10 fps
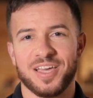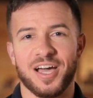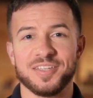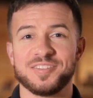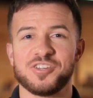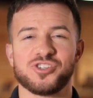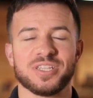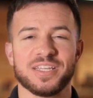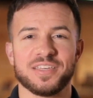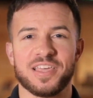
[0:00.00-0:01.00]

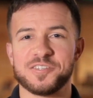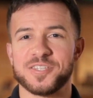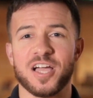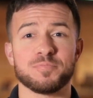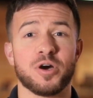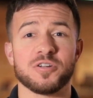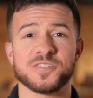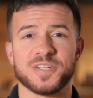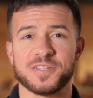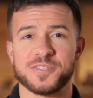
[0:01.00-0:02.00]
Additionally, they stock parts
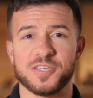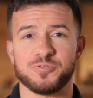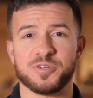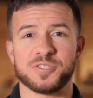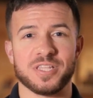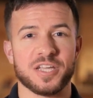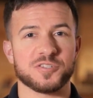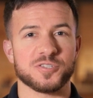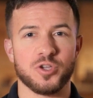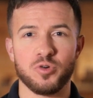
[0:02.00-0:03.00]
and accessories like
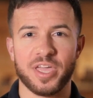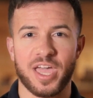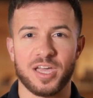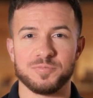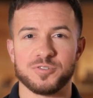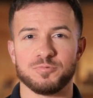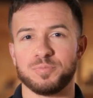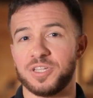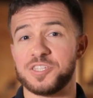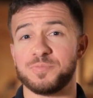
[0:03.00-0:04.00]
snow cabs,
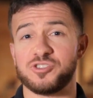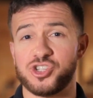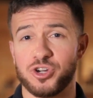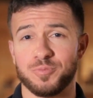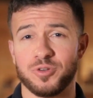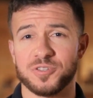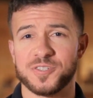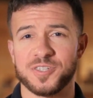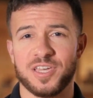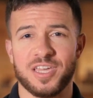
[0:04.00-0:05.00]
replacement shear bolts,